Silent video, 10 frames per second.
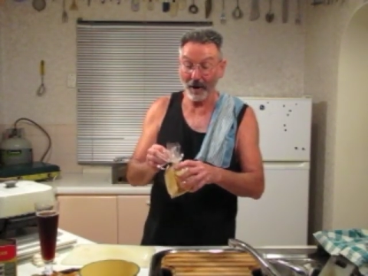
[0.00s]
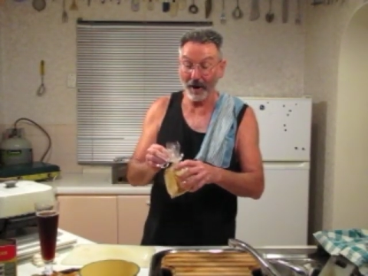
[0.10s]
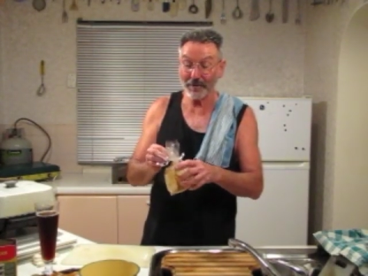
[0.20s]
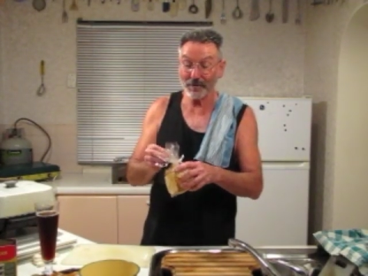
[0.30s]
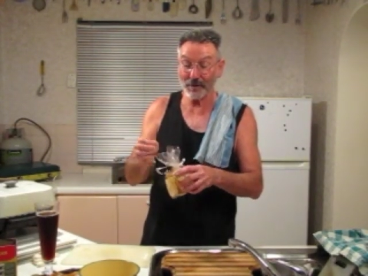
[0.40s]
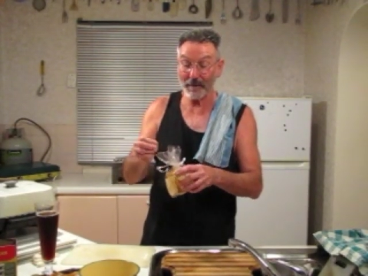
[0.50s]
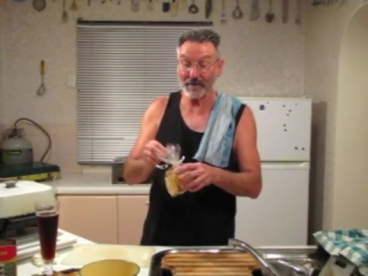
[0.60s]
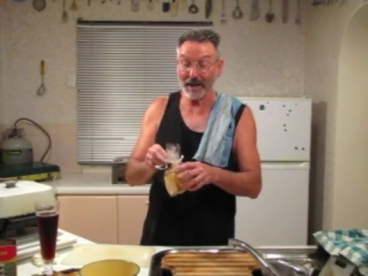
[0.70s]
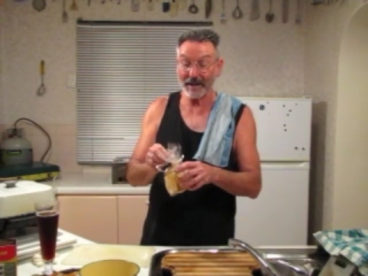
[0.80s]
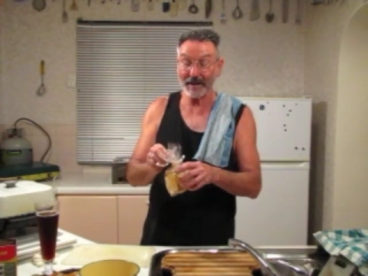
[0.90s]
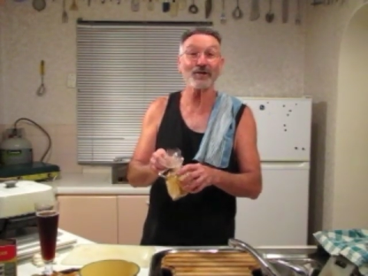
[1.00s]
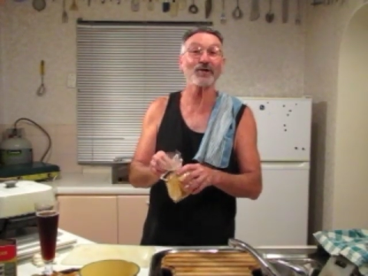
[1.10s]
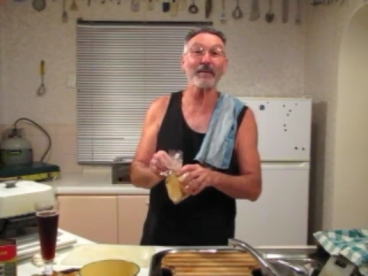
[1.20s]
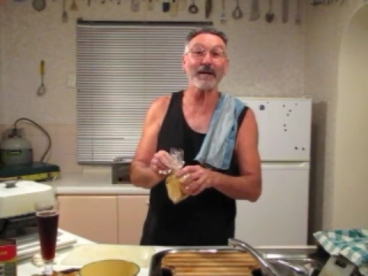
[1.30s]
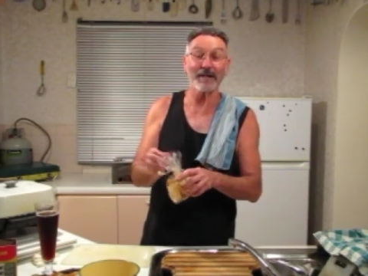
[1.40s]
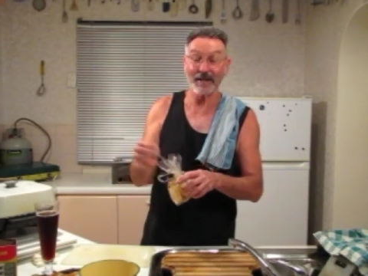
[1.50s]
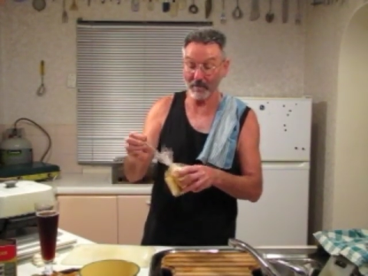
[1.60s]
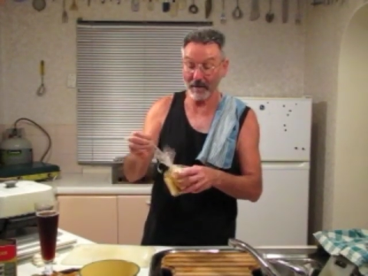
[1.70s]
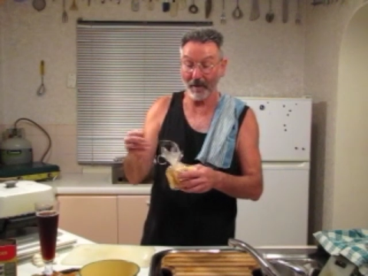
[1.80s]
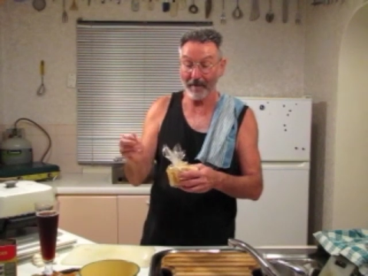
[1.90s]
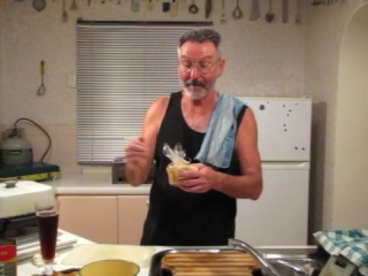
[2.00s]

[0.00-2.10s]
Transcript: I knew sheep had ears, but